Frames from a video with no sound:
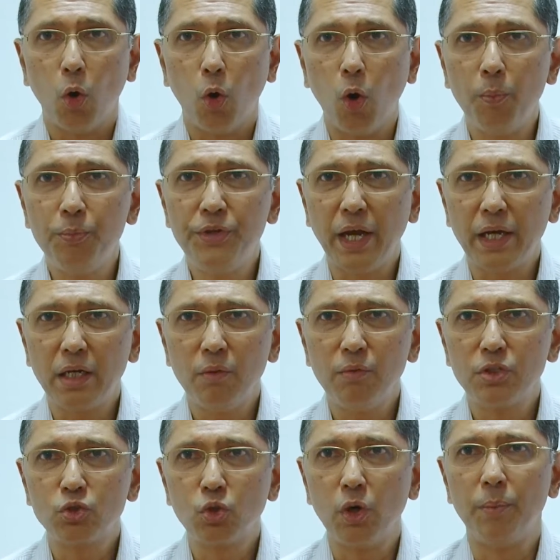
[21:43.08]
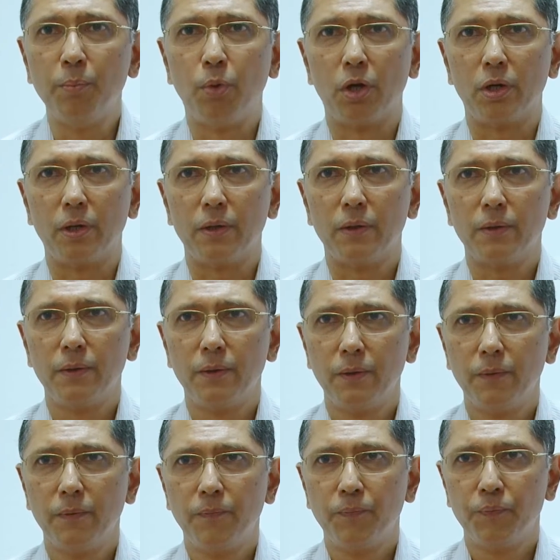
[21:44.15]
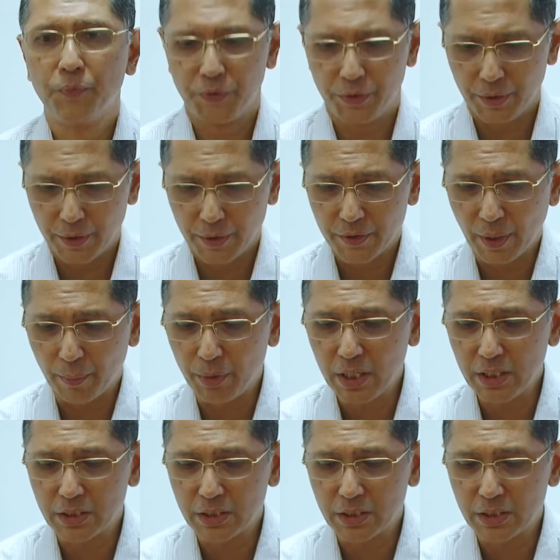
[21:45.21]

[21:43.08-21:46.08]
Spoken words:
objective is so important. Somebody